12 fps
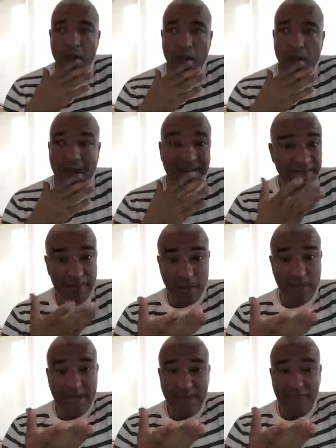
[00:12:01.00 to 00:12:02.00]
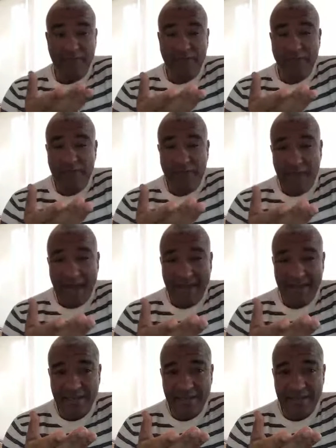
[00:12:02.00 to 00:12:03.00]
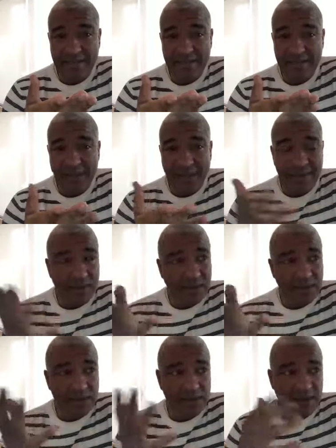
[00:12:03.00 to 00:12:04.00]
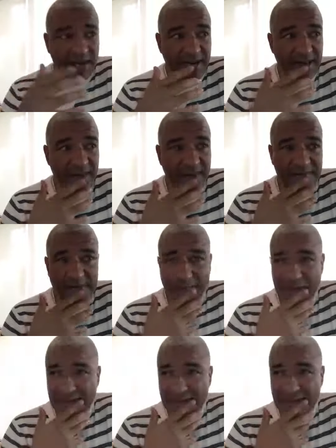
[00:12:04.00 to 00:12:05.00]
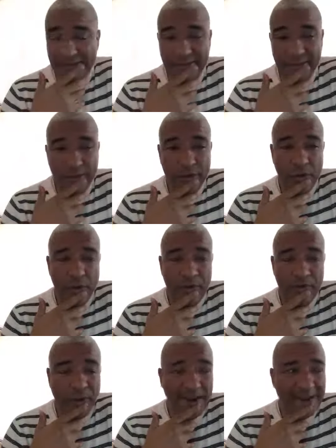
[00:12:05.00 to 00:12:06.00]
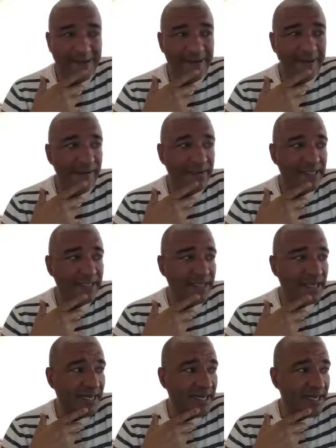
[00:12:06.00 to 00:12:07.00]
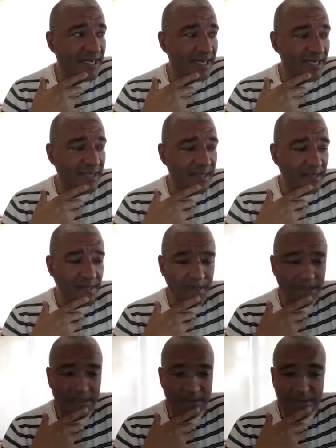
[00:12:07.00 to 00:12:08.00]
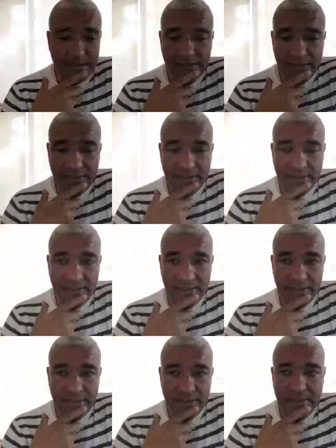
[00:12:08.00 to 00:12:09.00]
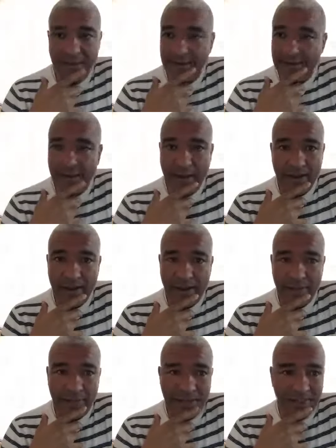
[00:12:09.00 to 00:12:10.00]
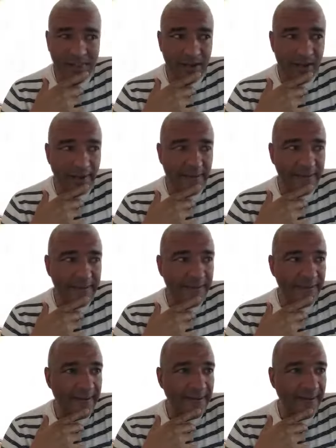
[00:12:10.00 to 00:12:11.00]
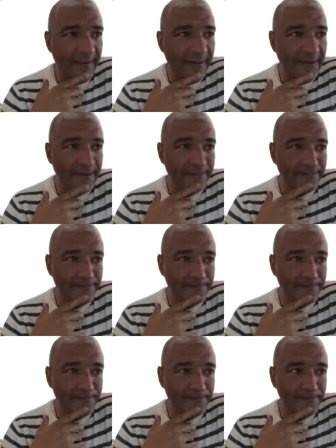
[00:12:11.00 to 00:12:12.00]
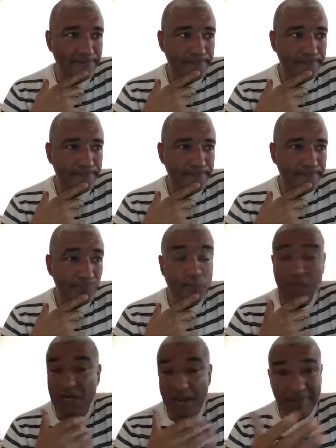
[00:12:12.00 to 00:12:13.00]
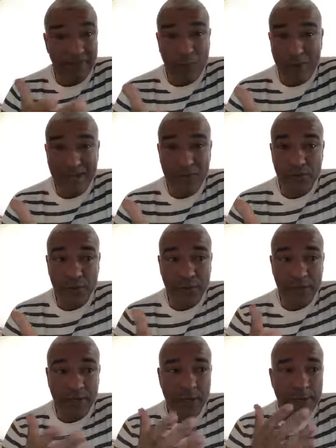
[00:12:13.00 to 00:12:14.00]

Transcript: And if you look at professional athletes, uh, which right now I have in mind, like you know Kobe Bryant, which uh, like God bless his heart, um, which left way too early.